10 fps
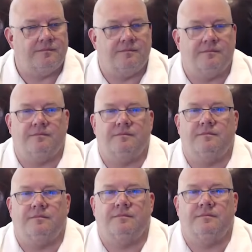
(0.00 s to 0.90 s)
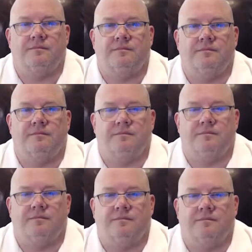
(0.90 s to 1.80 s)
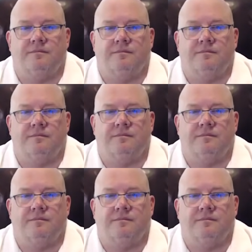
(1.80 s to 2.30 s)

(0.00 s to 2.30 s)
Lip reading: The person shown says nothing.